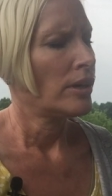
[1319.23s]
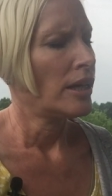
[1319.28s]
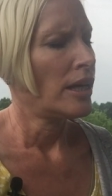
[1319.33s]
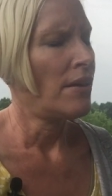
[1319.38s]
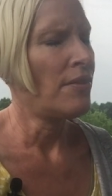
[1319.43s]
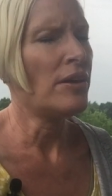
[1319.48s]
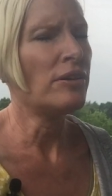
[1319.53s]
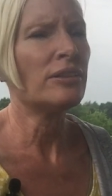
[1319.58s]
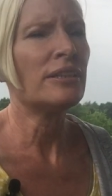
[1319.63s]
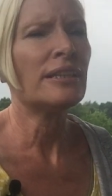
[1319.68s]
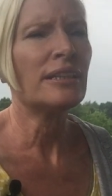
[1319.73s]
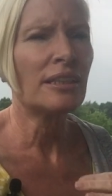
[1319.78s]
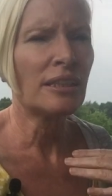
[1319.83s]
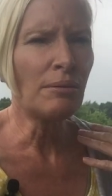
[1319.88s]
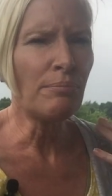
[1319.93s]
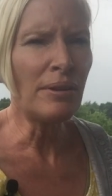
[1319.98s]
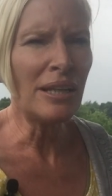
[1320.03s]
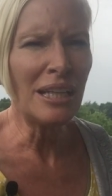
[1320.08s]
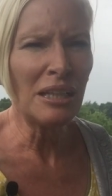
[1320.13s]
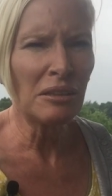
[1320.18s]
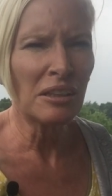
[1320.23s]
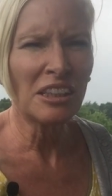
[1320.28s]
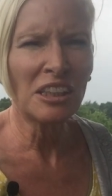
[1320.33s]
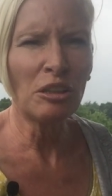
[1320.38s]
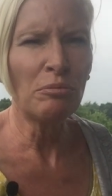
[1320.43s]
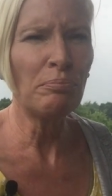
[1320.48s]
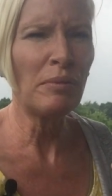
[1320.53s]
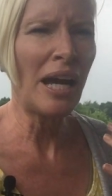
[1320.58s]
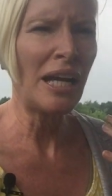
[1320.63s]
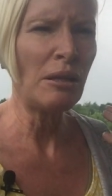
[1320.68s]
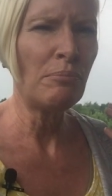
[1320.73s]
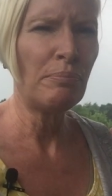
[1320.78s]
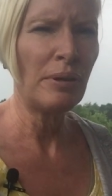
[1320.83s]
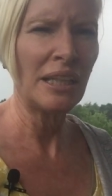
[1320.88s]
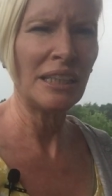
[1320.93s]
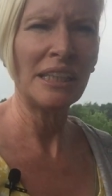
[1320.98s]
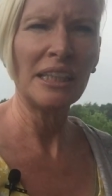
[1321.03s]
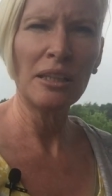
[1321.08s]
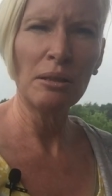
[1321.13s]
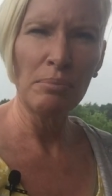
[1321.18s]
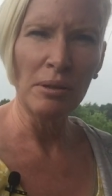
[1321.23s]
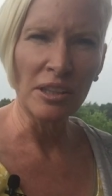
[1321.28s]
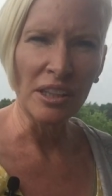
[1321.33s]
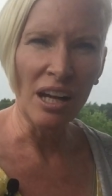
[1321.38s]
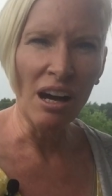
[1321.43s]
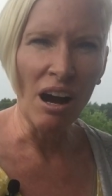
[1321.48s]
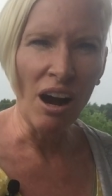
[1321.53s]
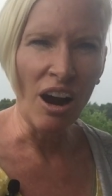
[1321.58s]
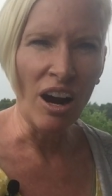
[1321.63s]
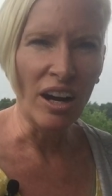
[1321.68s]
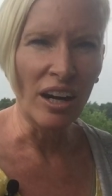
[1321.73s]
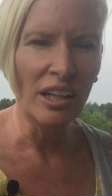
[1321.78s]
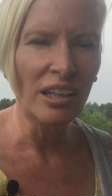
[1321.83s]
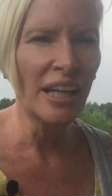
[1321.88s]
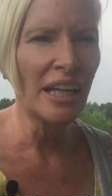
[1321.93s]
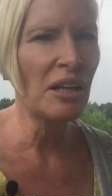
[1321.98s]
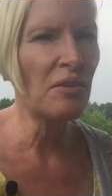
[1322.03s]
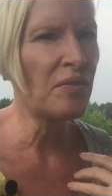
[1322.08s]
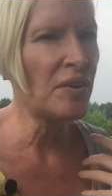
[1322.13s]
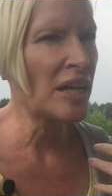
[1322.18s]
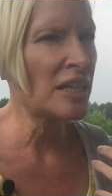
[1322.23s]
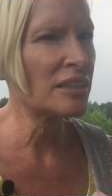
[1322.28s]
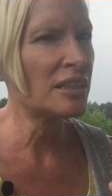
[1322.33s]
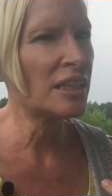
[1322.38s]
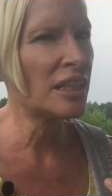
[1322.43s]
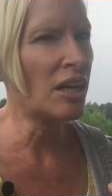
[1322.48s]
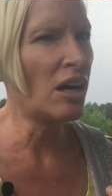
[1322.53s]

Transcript: And there's something, some kind of big deal about a car, like a fancy